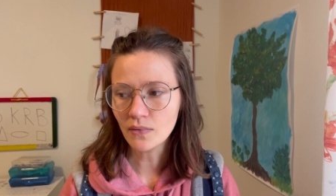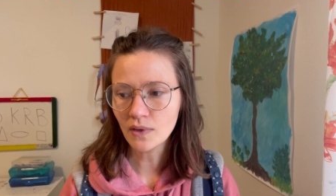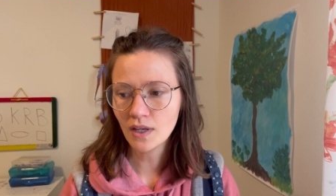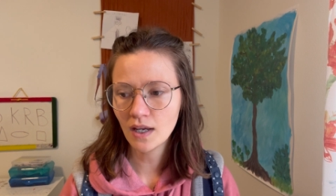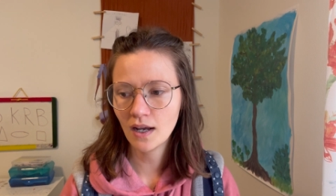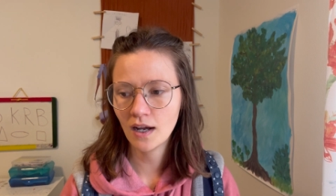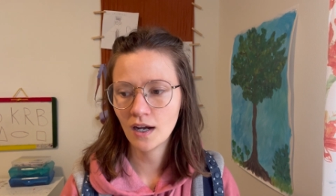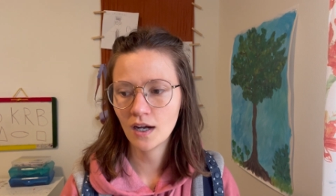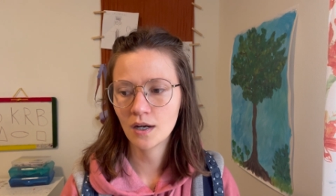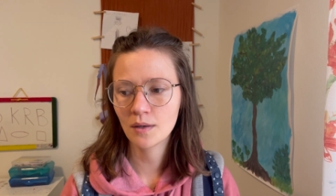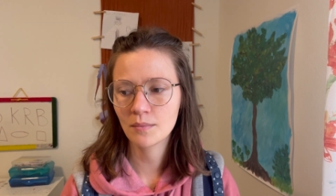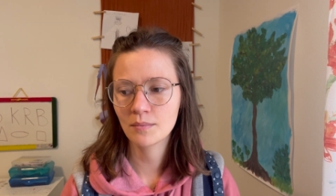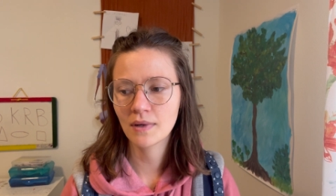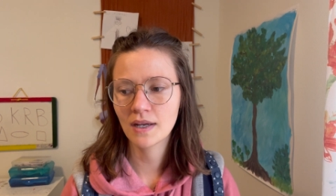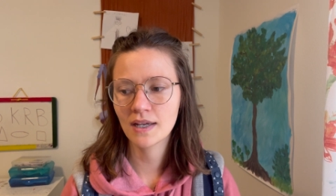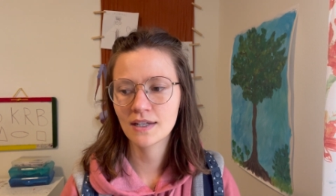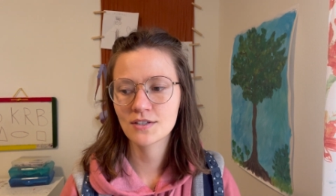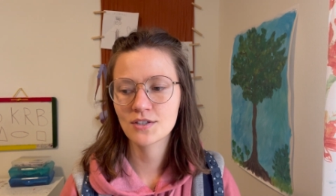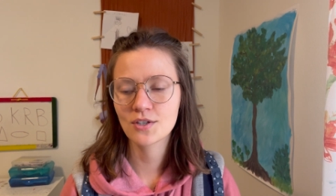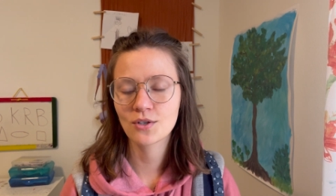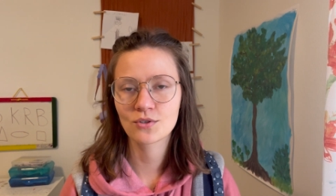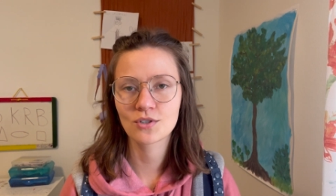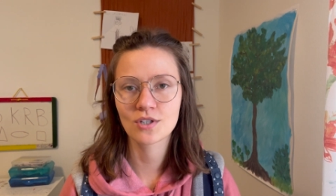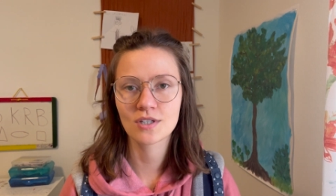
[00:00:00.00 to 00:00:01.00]
And
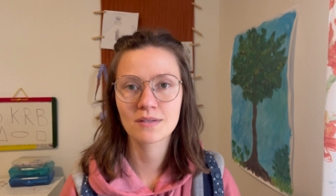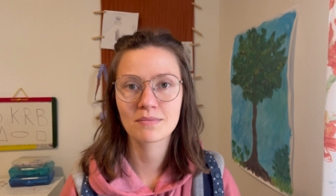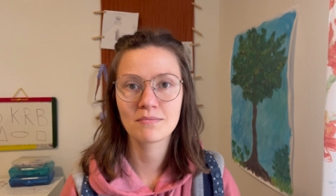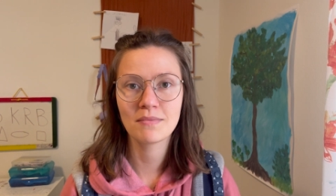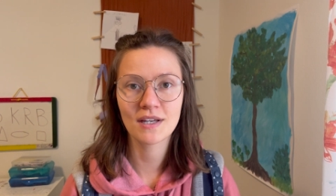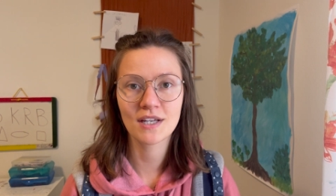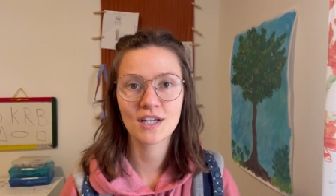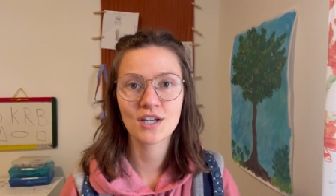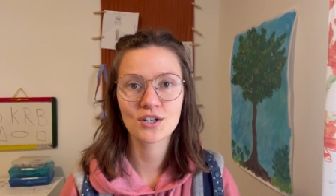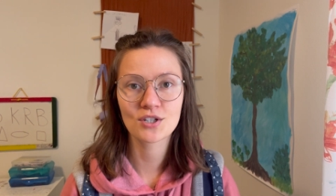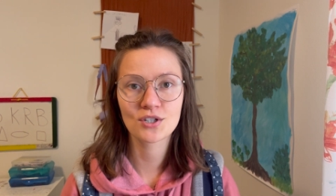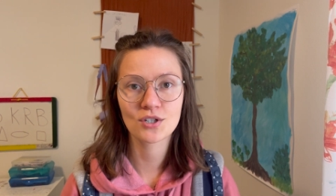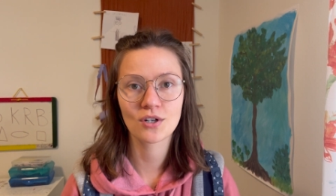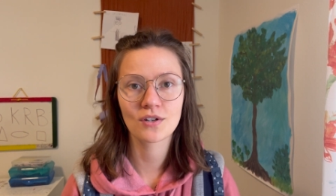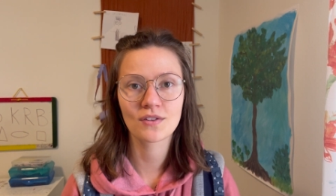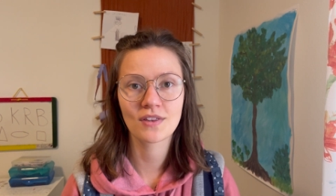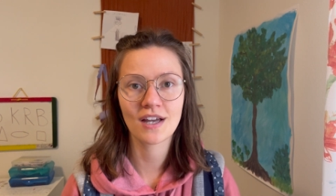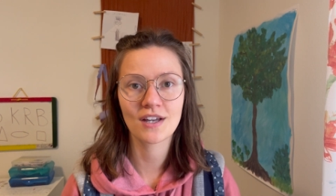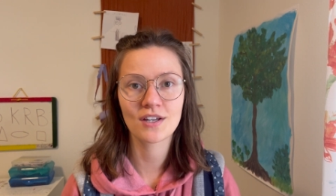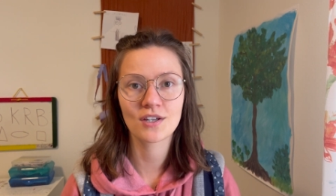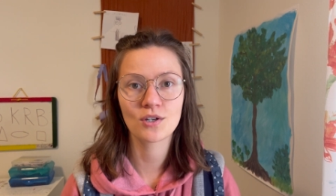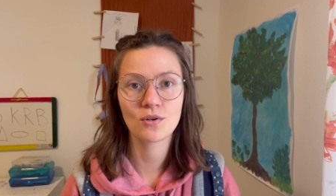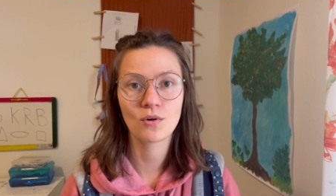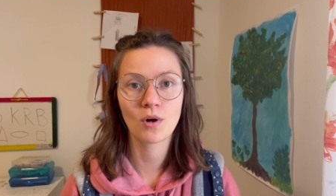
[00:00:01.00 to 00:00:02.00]
so just making sure
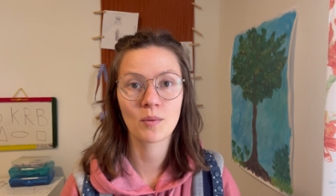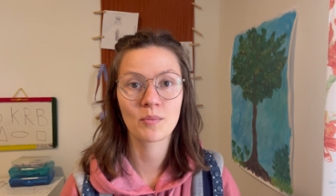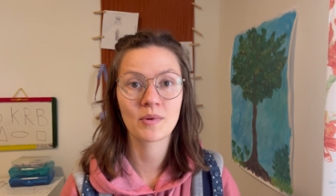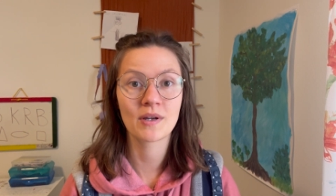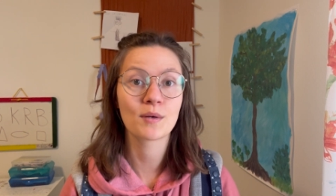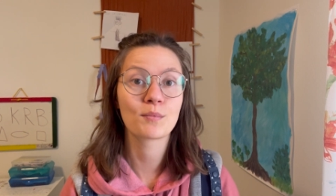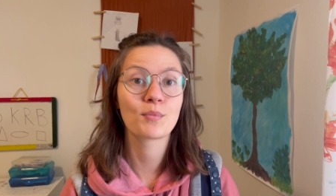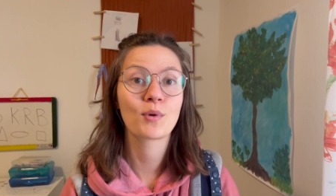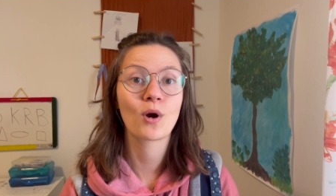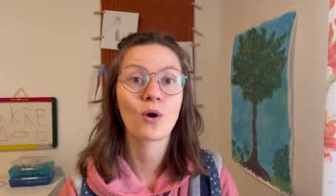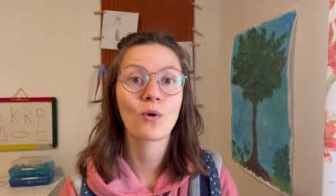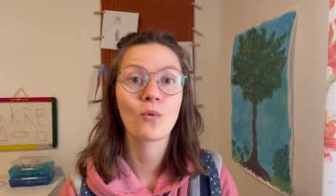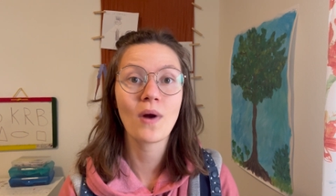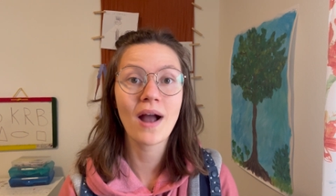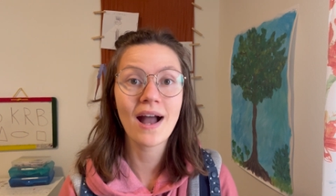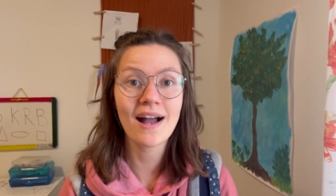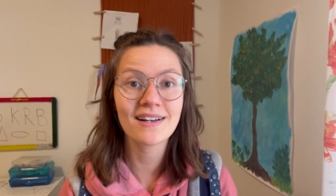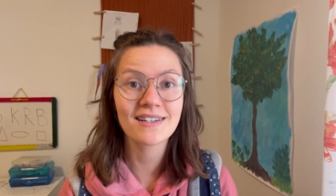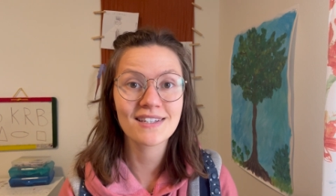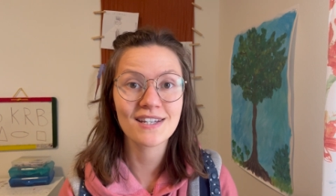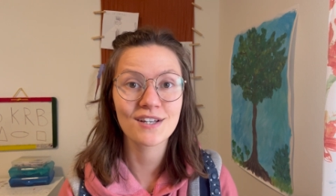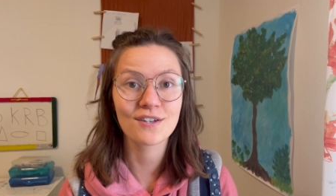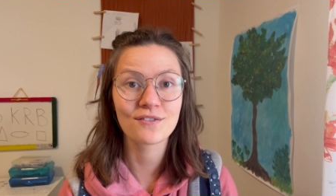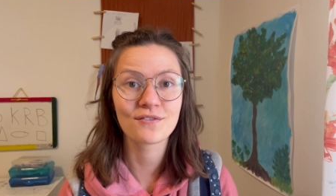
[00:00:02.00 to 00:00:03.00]
that you are being
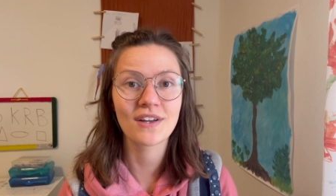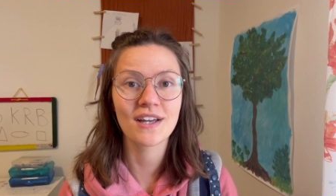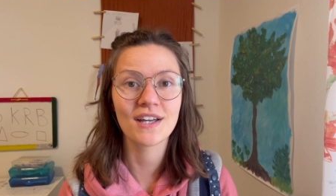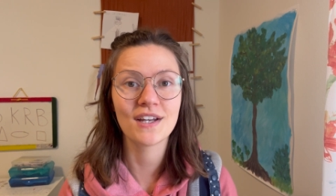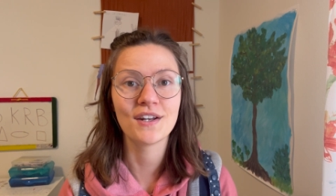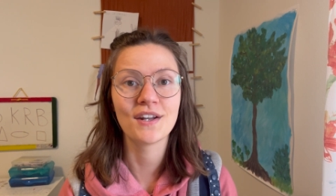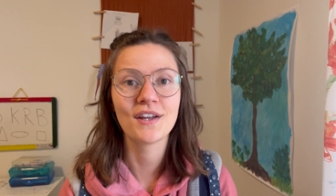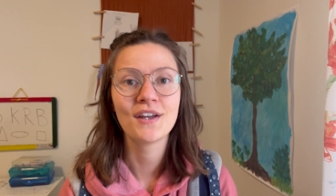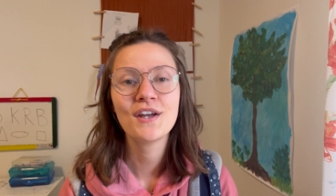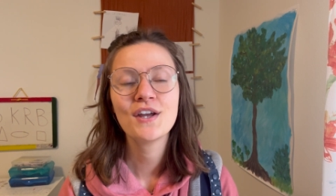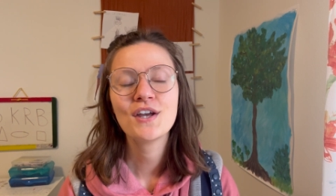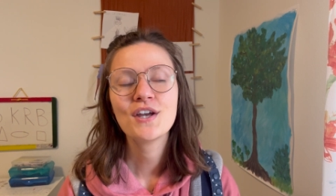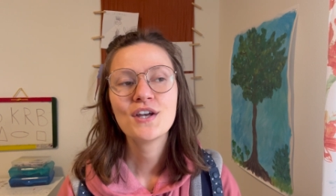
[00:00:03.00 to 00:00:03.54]
proactive in